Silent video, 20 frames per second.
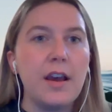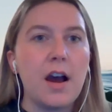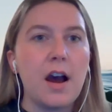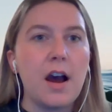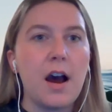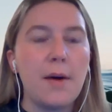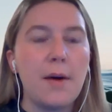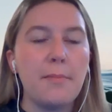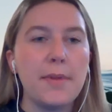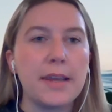
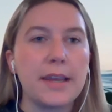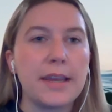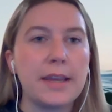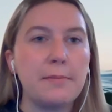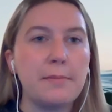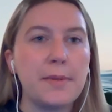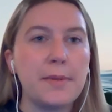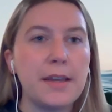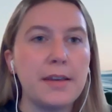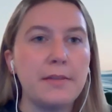It
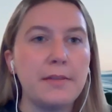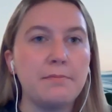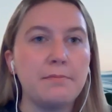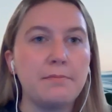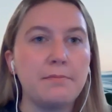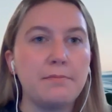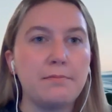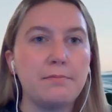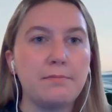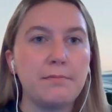can be
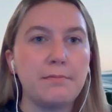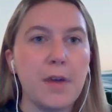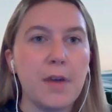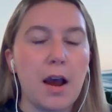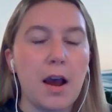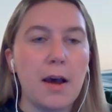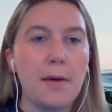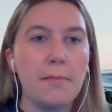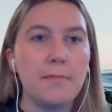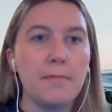
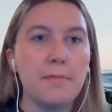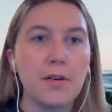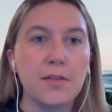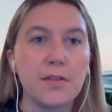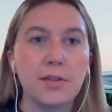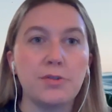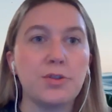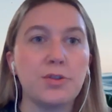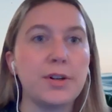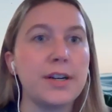
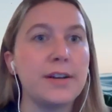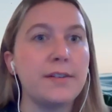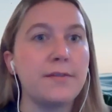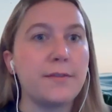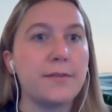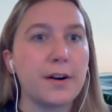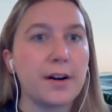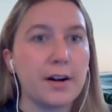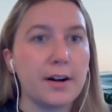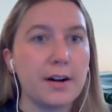also
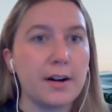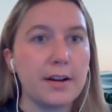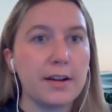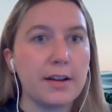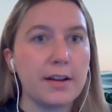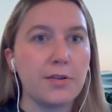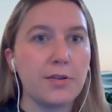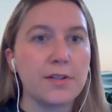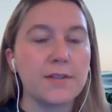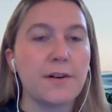
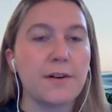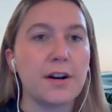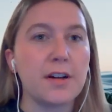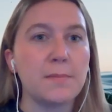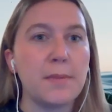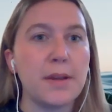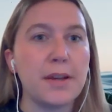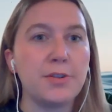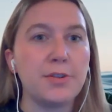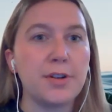go as far as
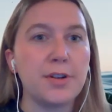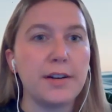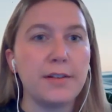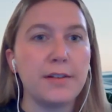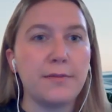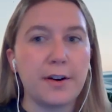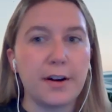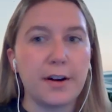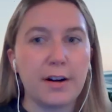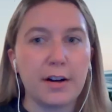being treated
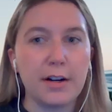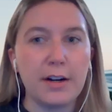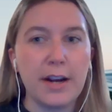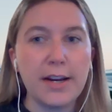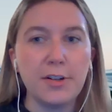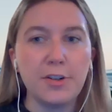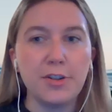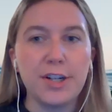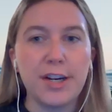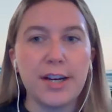for
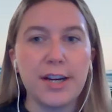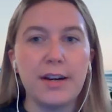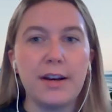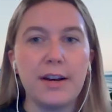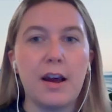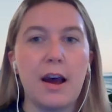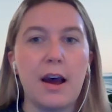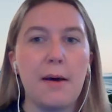nitrogen